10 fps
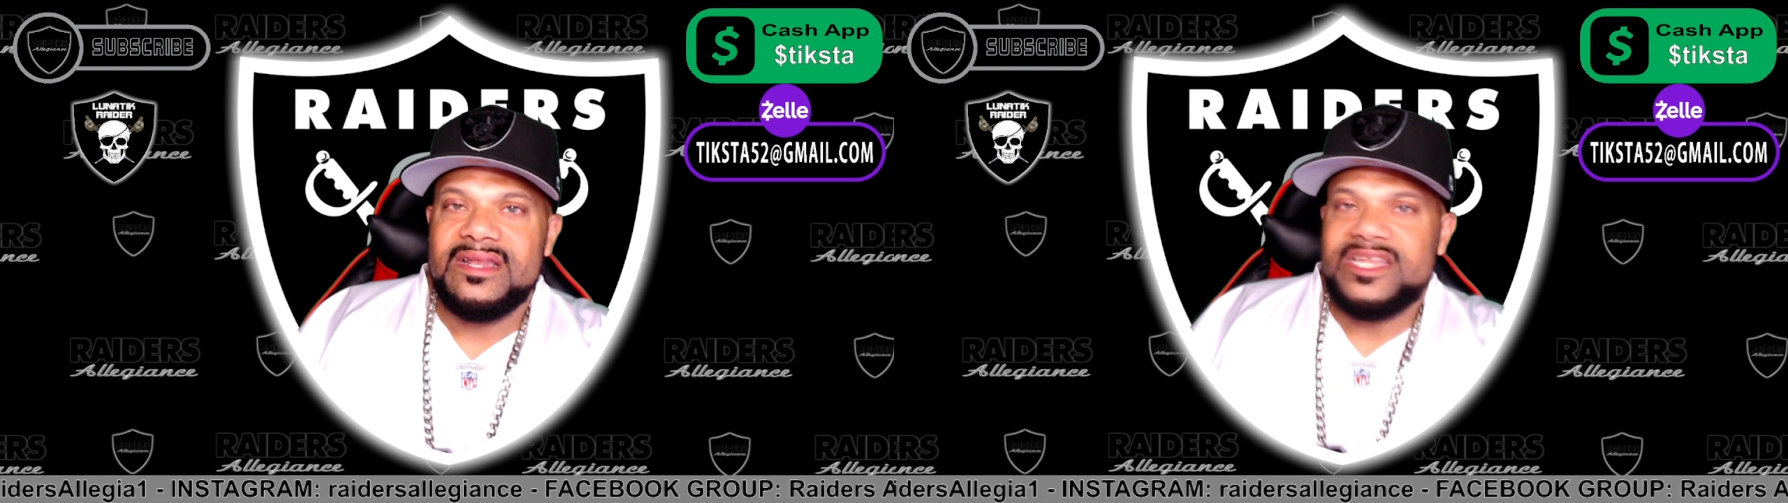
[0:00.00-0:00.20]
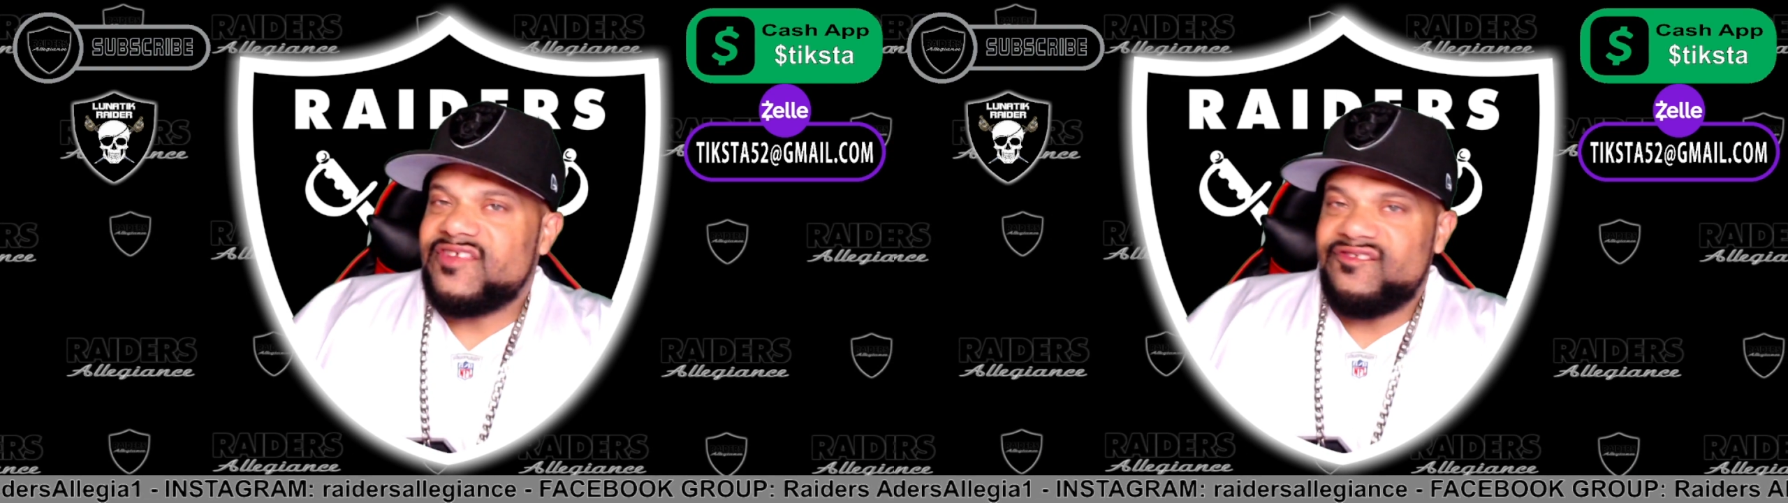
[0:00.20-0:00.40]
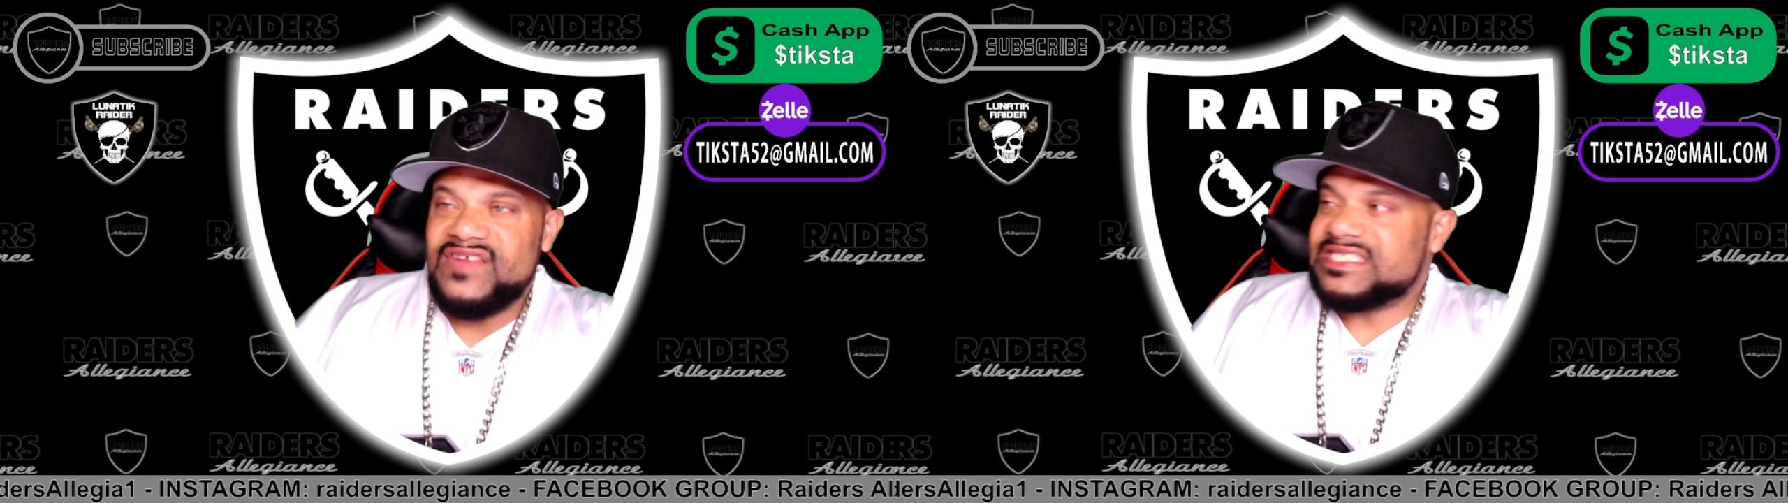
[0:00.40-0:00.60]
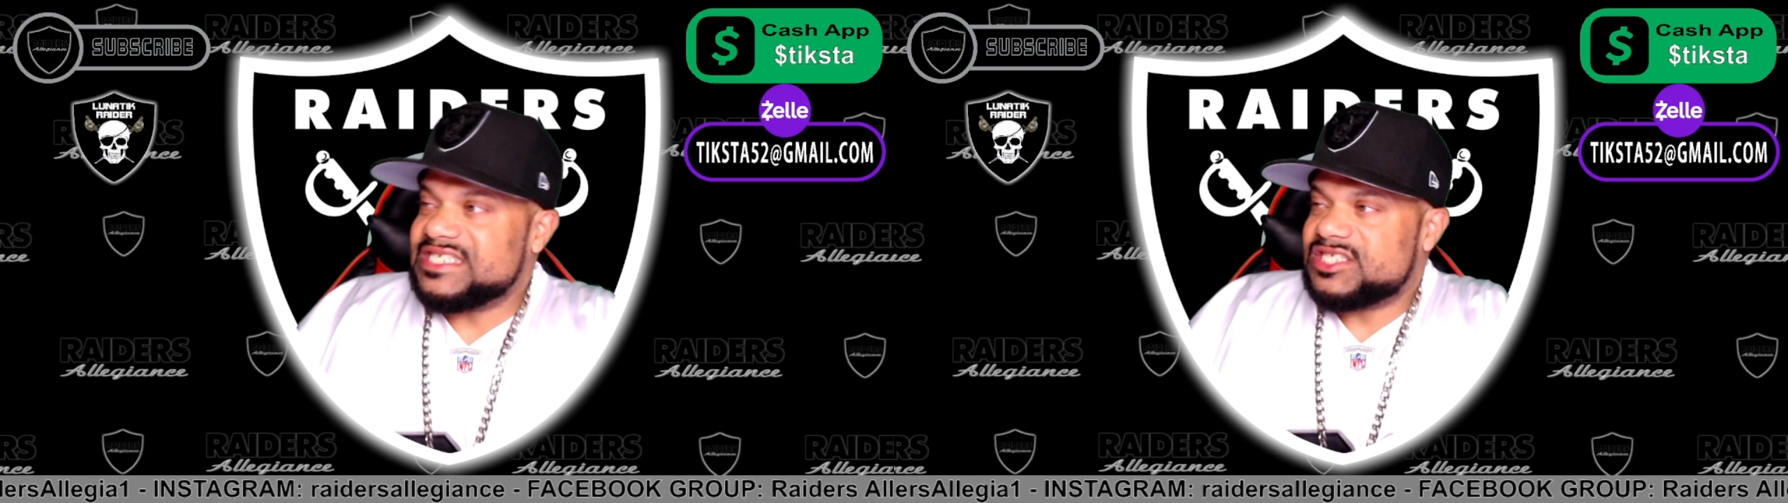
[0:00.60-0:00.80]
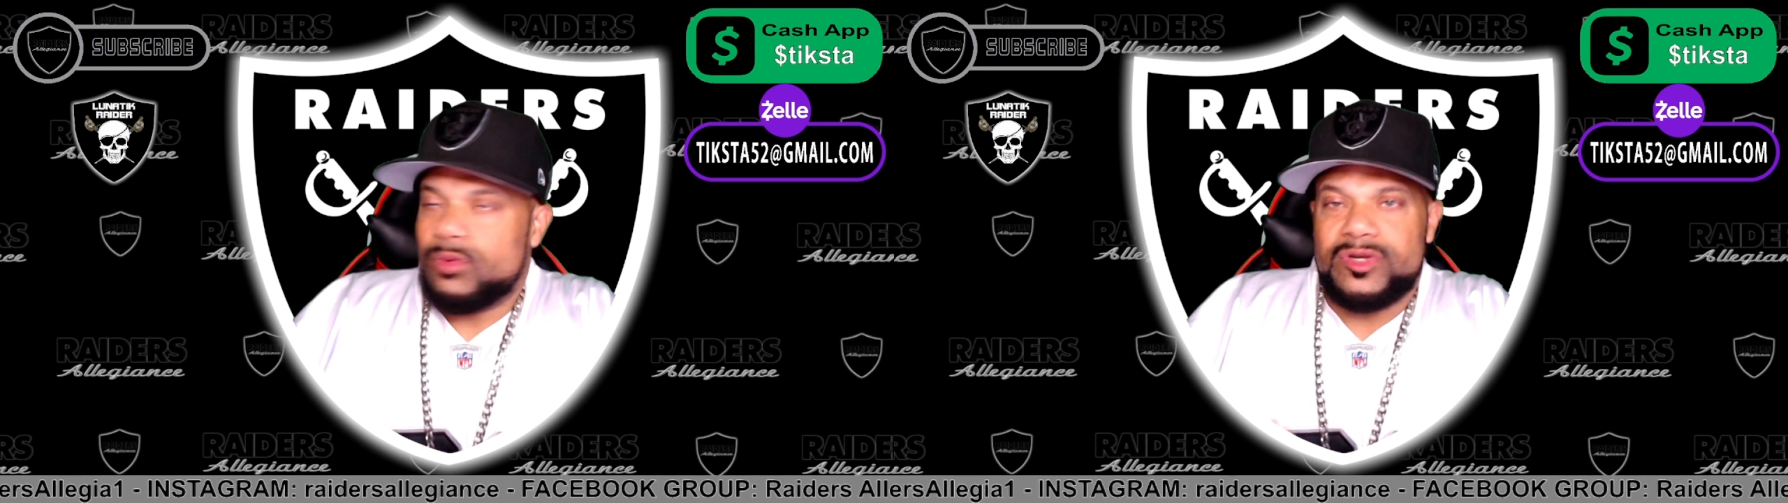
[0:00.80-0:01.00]
Let's fix
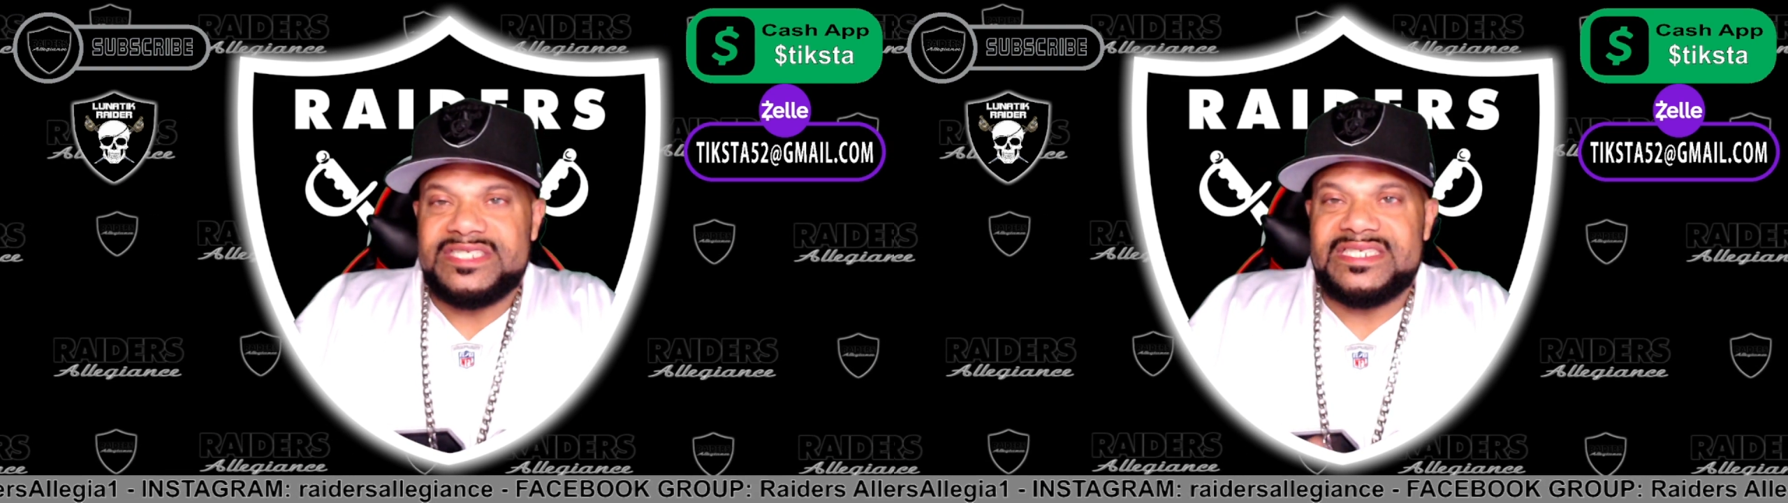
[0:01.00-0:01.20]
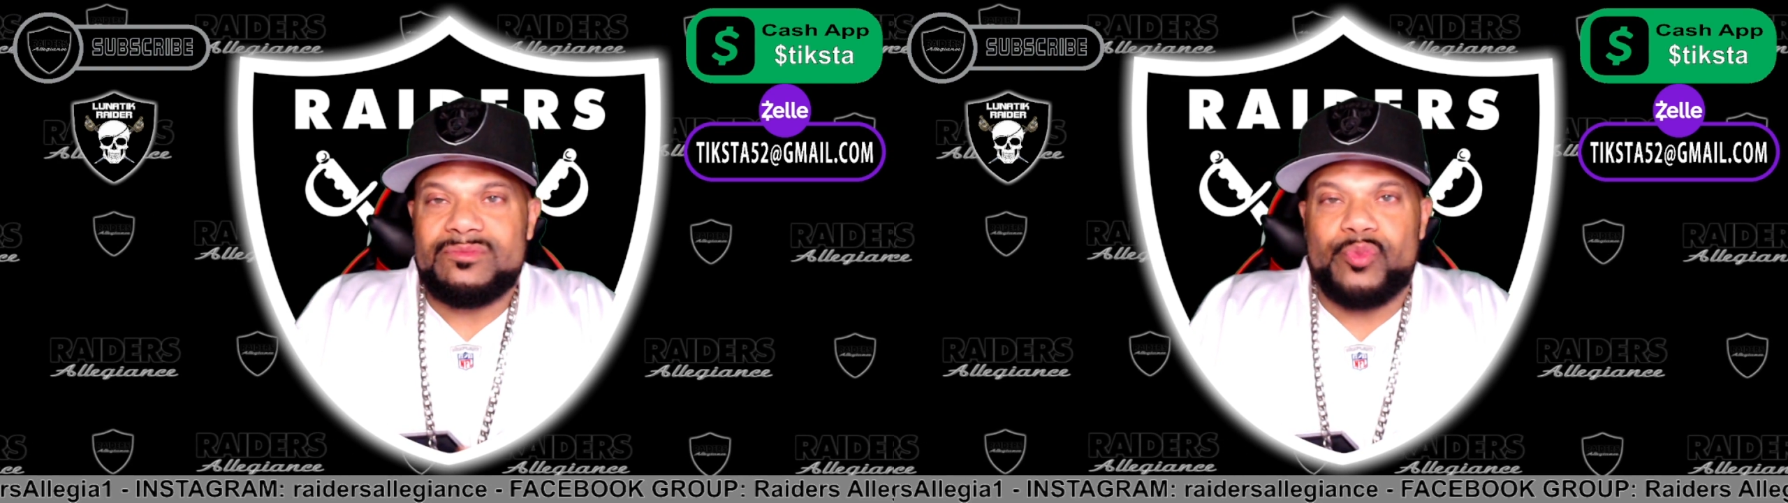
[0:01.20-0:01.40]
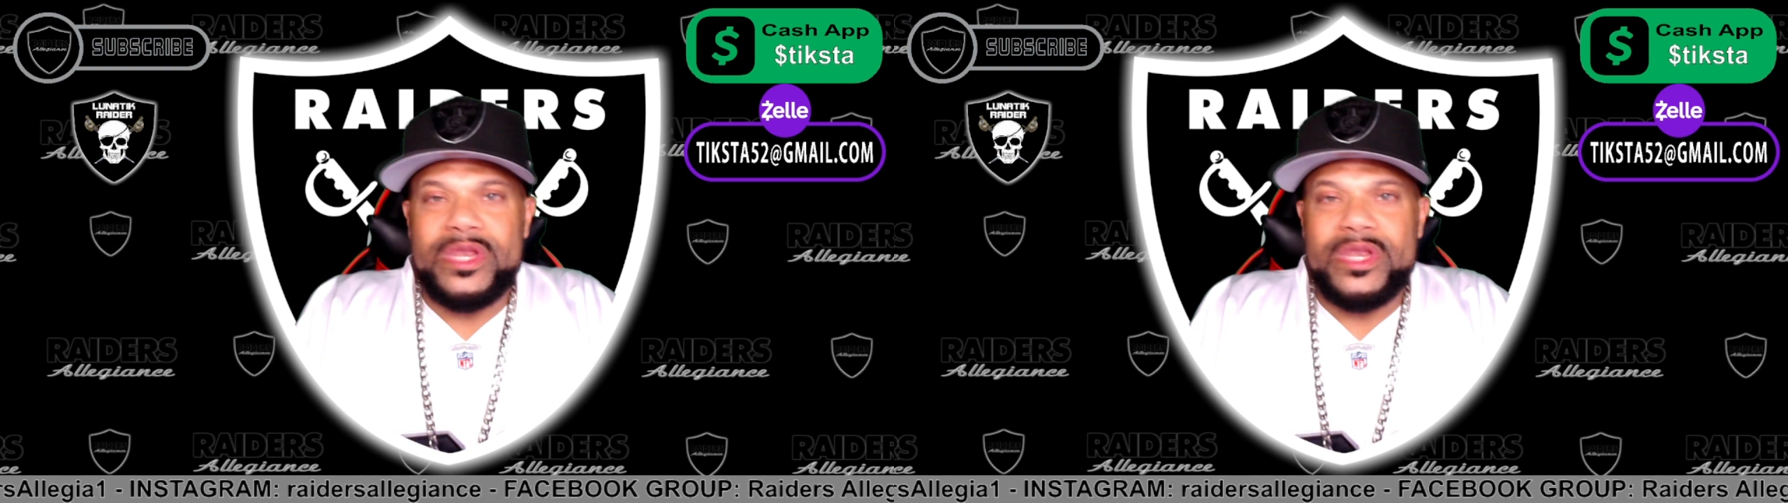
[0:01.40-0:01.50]
it so it doesn't